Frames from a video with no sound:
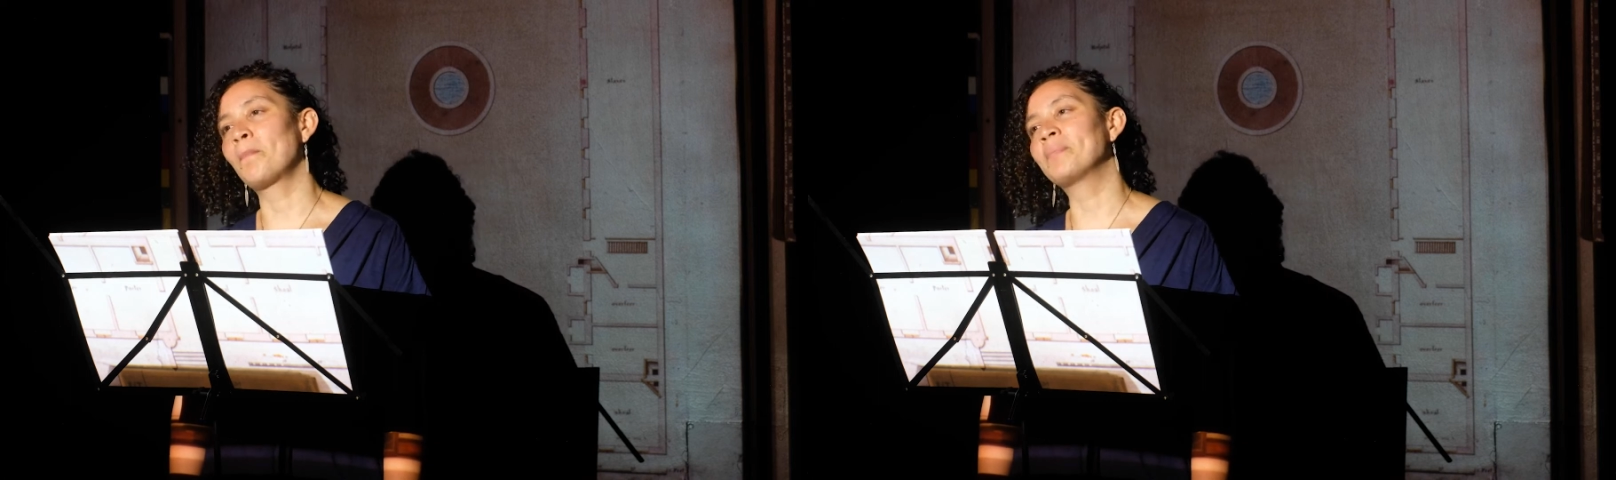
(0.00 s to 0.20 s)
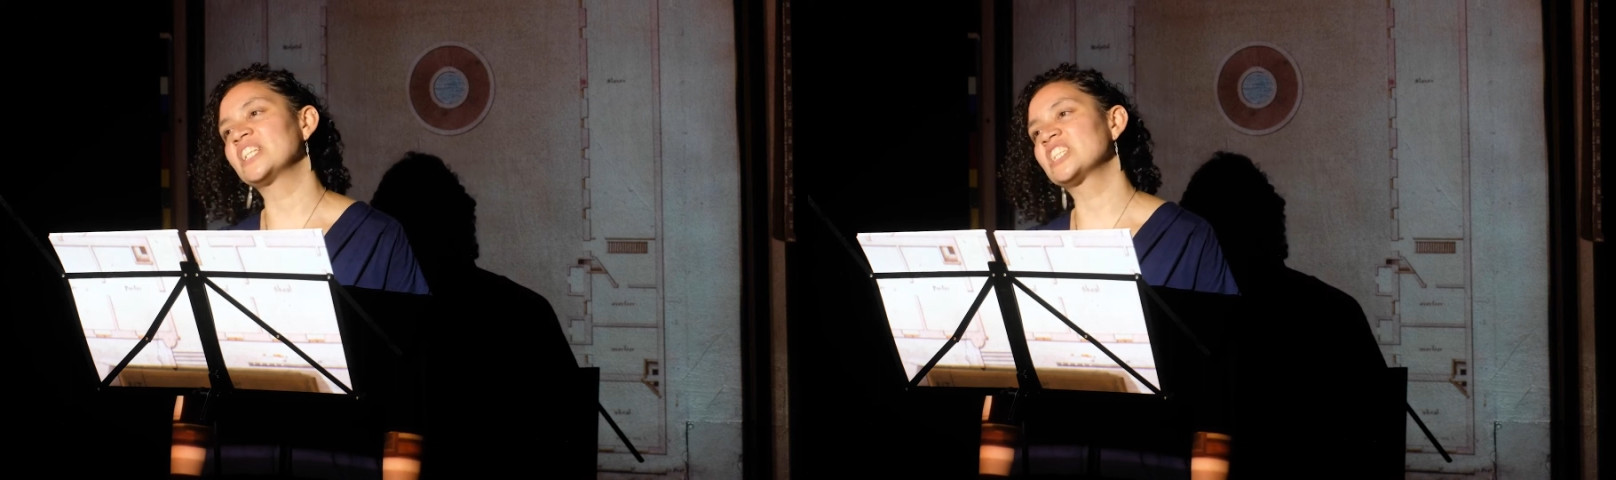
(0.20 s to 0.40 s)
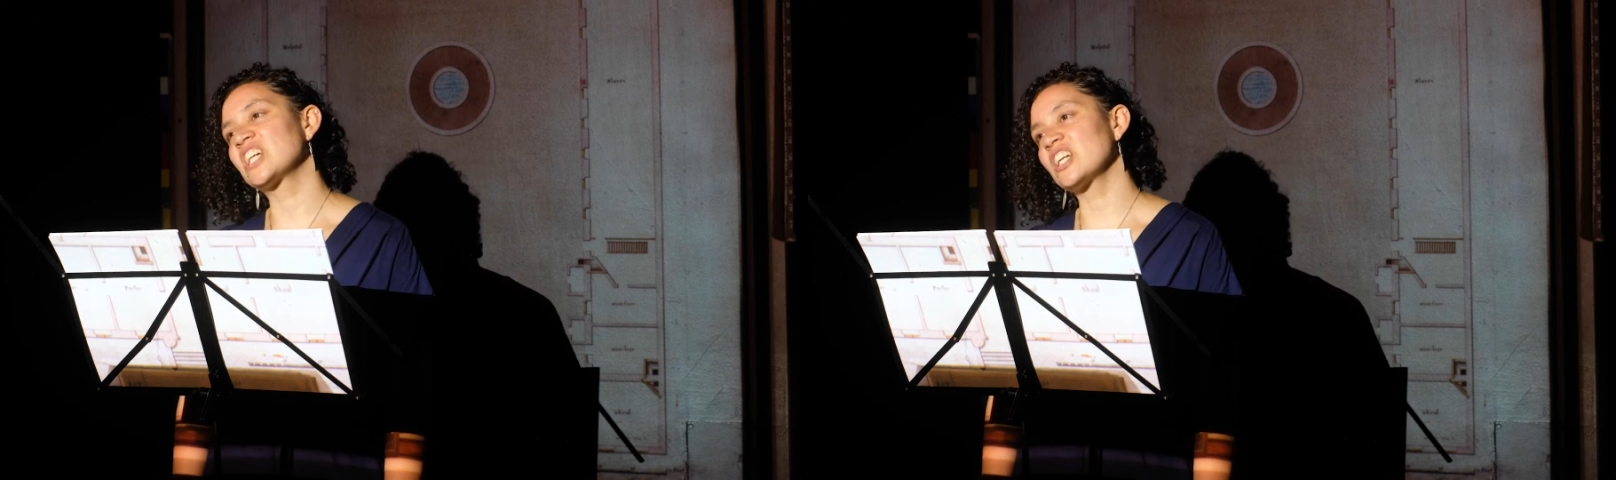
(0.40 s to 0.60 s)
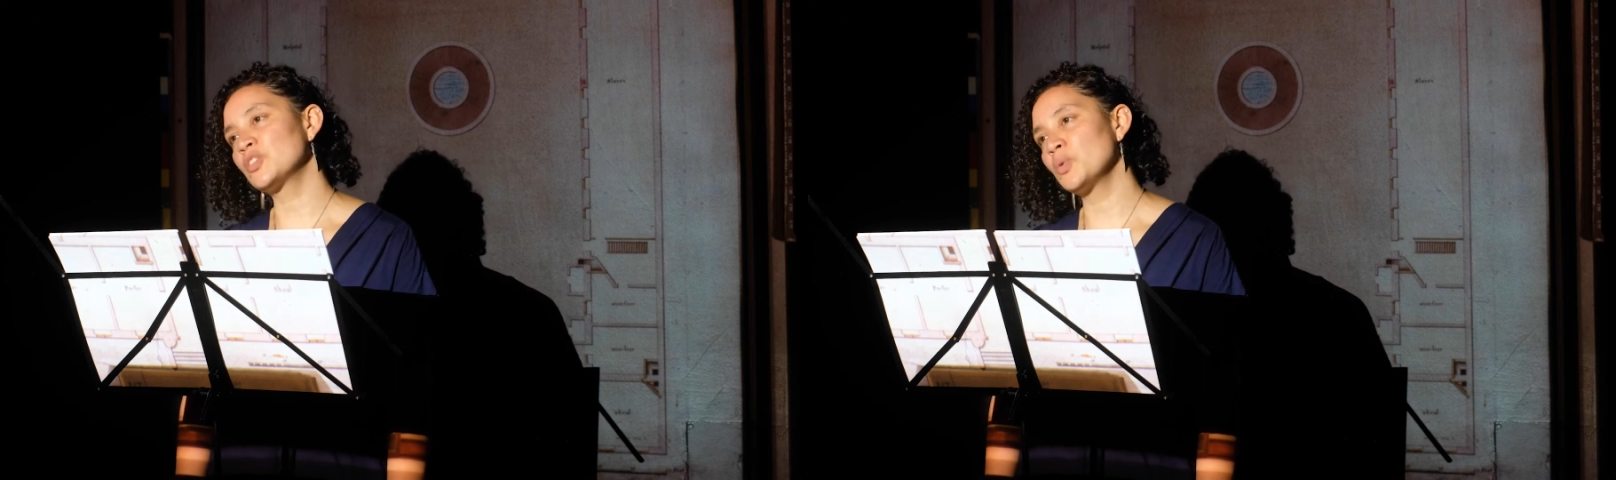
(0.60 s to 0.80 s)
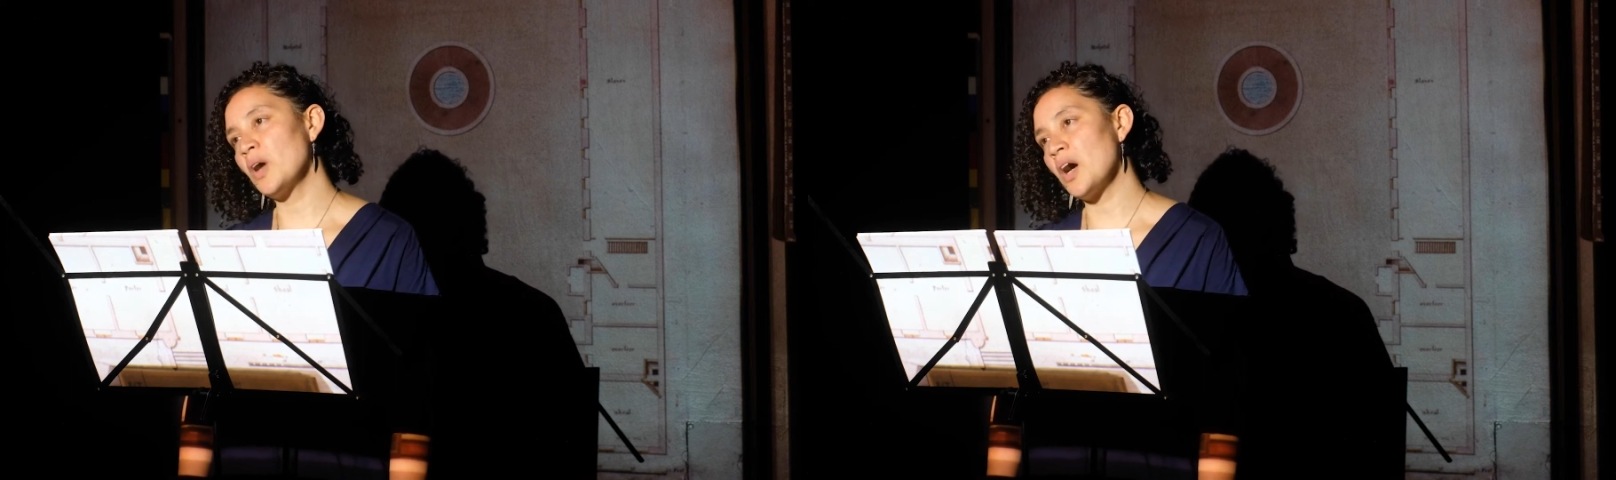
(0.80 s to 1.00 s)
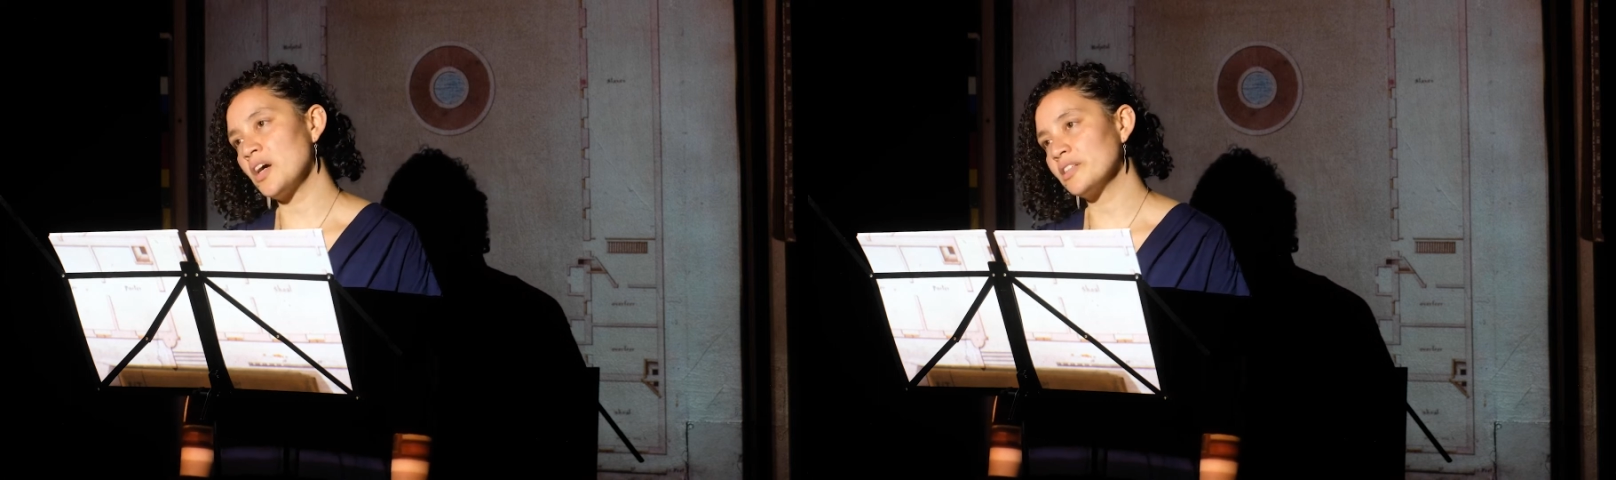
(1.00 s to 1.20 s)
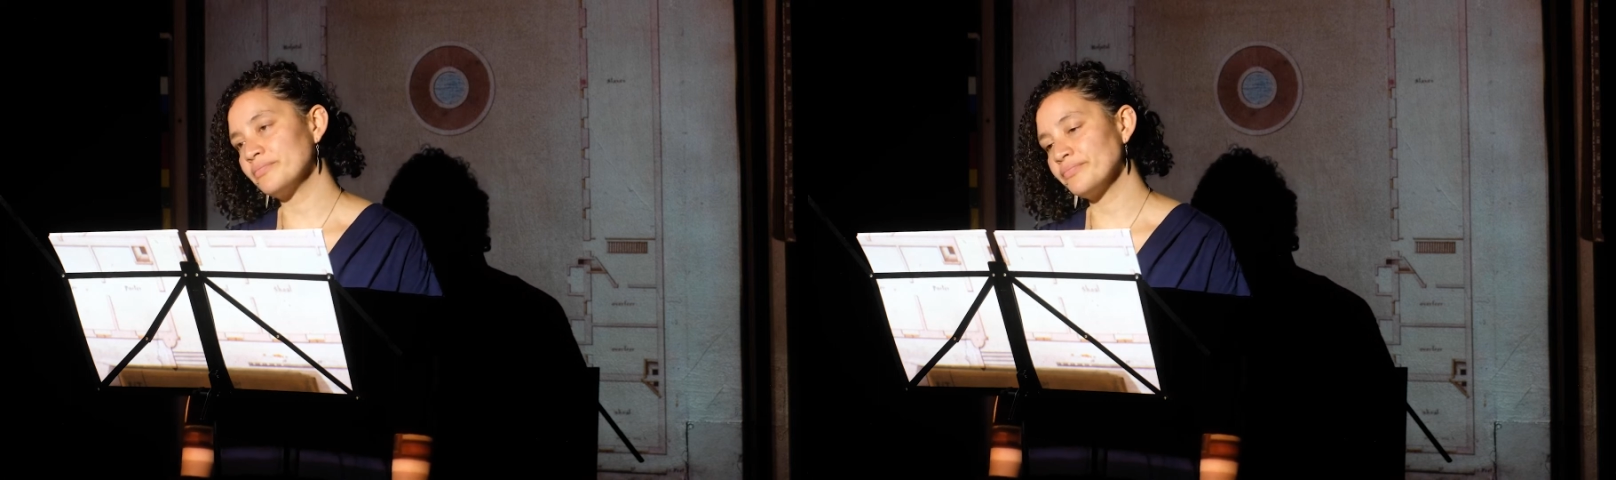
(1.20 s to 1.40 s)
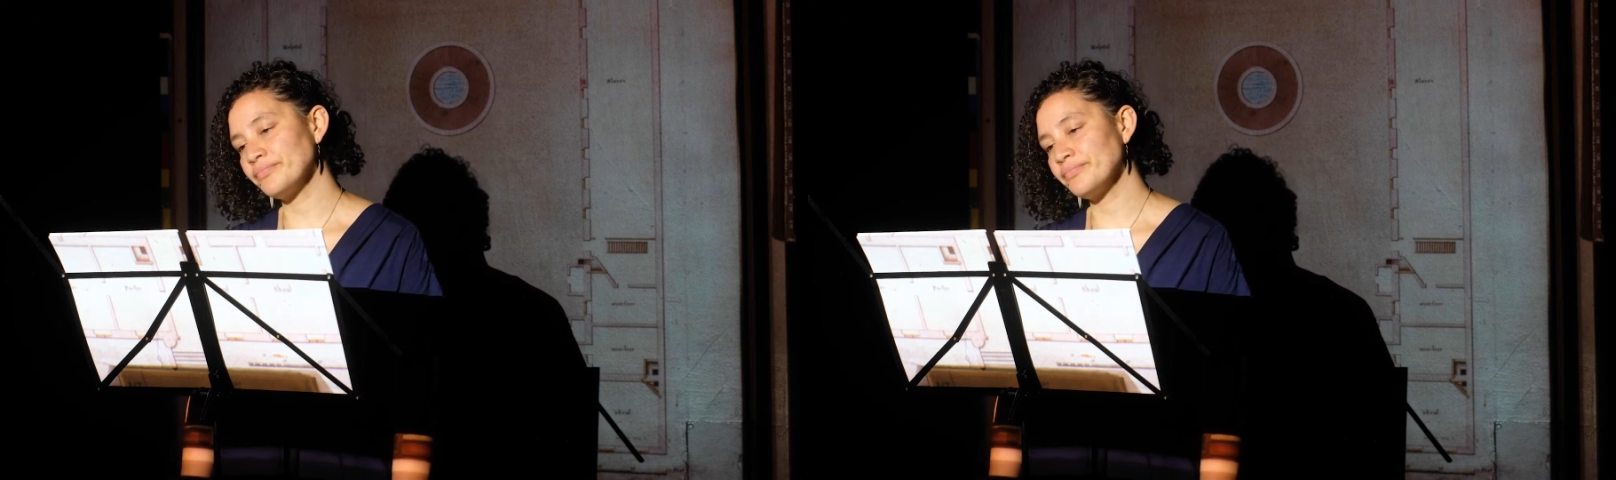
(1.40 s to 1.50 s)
bitch, Krotoa.